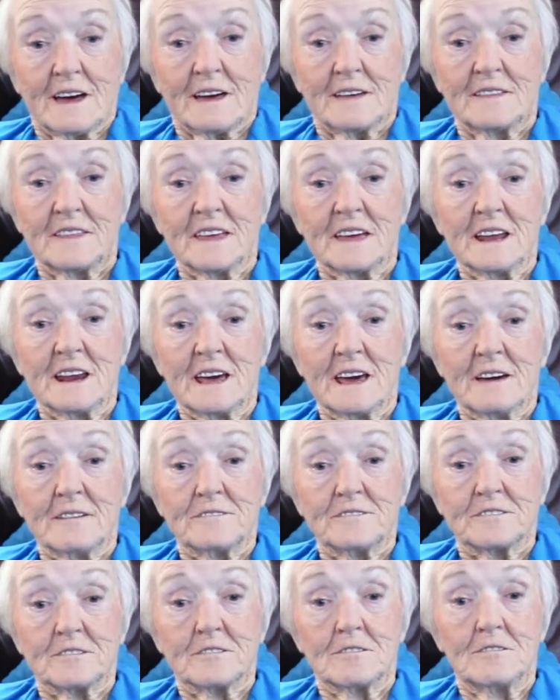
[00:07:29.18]
And then
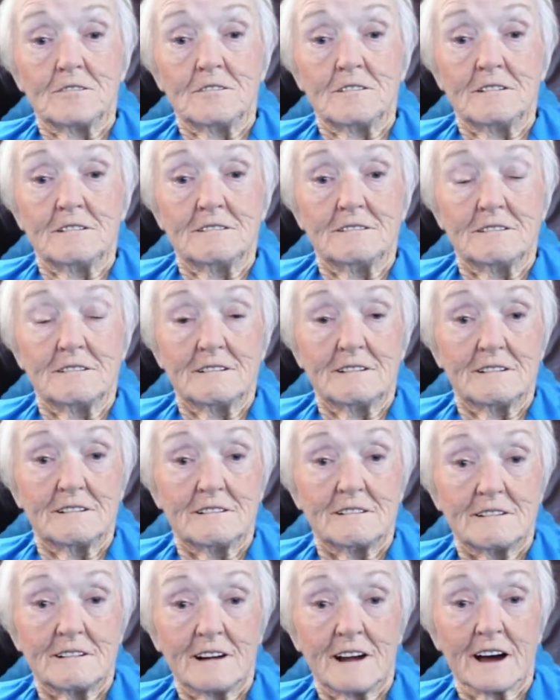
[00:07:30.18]
after
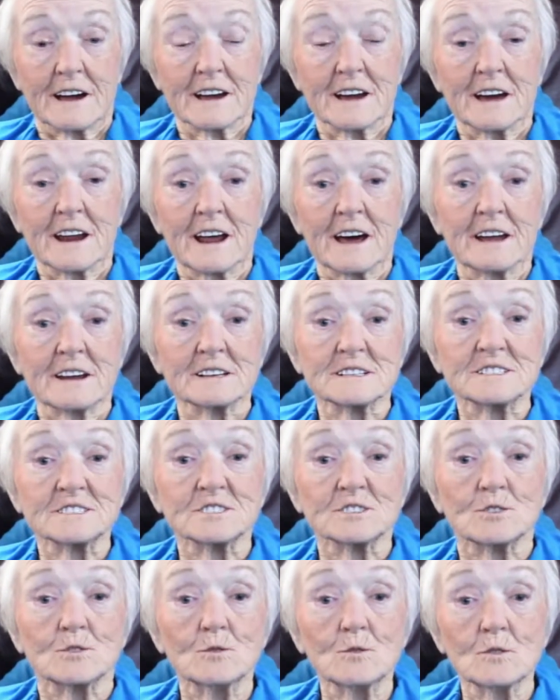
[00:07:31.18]
I got out of
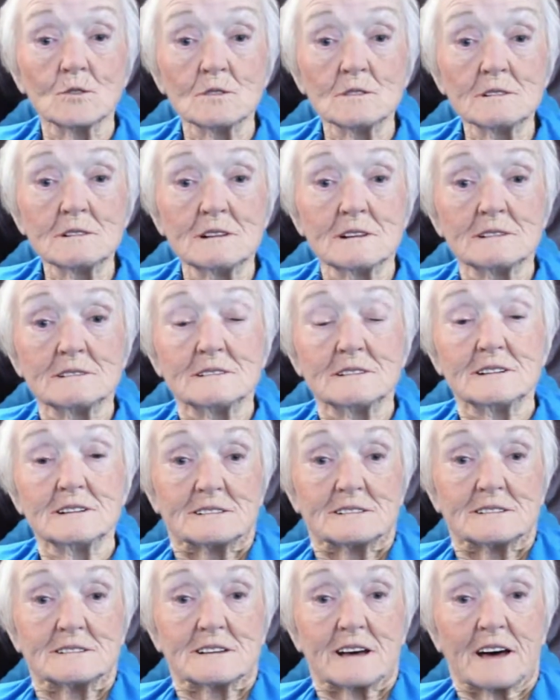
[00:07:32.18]
school,
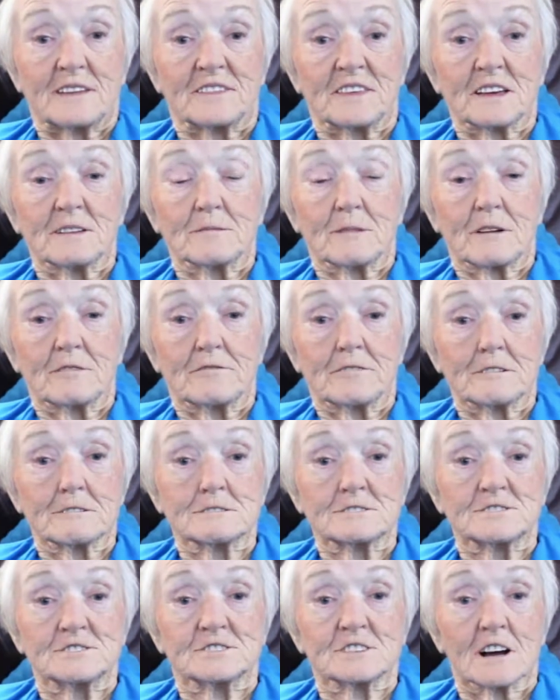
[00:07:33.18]
I think my
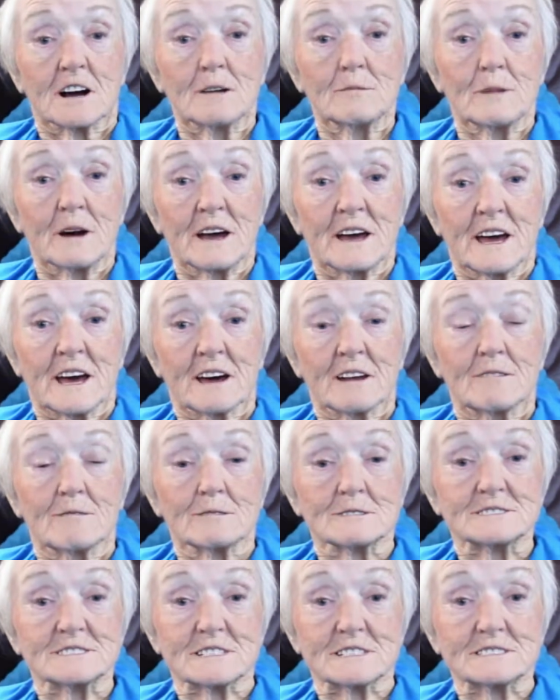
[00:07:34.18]
first job I had
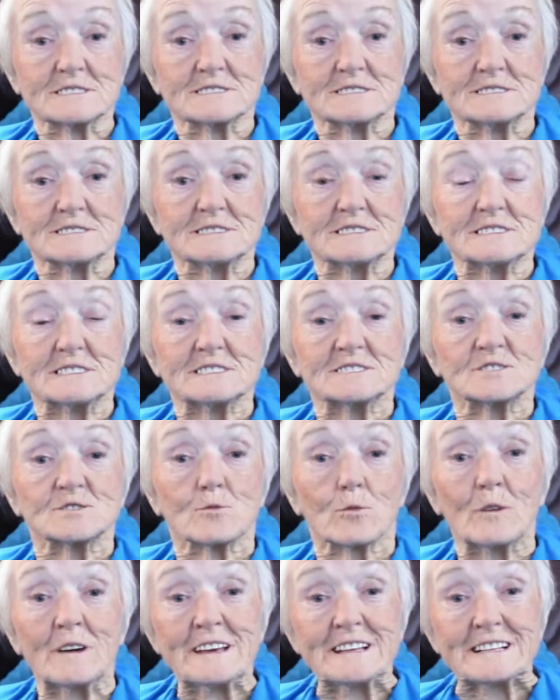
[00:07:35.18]
was at
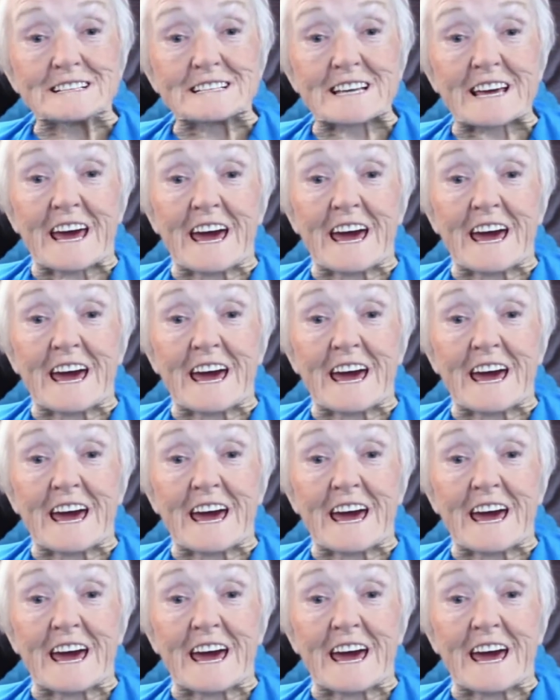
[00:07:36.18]
Sweets